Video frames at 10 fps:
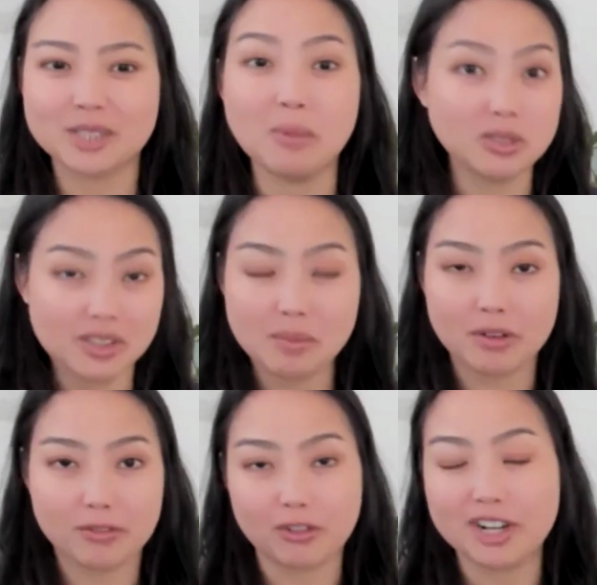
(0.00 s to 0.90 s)
Most of them
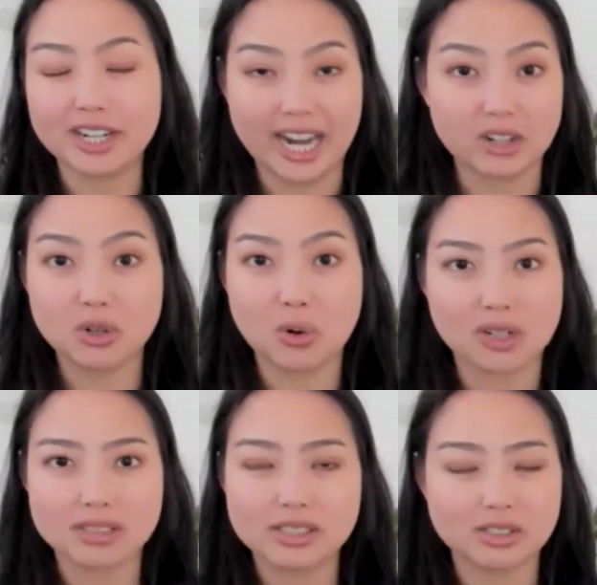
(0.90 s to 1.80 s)
are free nano
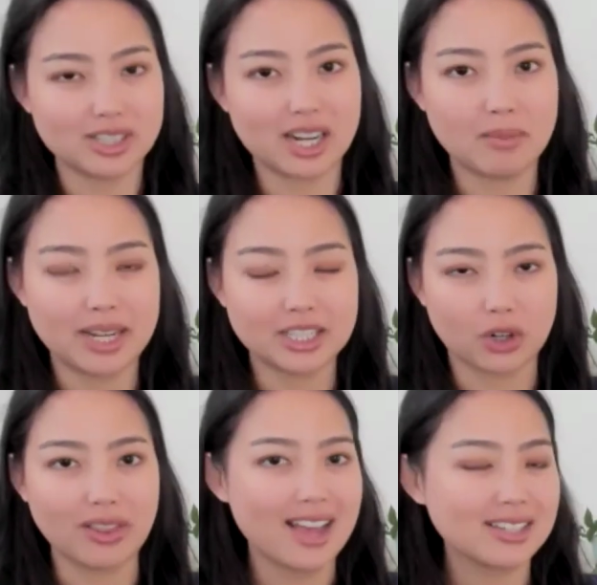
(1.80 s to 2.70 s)
courses, so 10 minutes
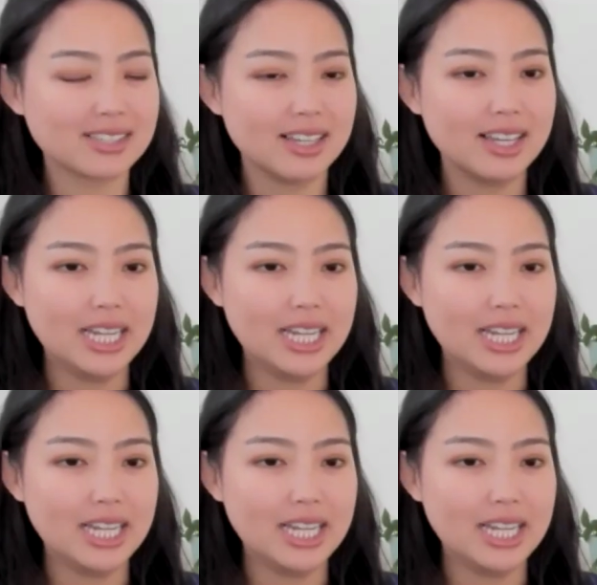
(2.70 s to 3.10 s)
or less,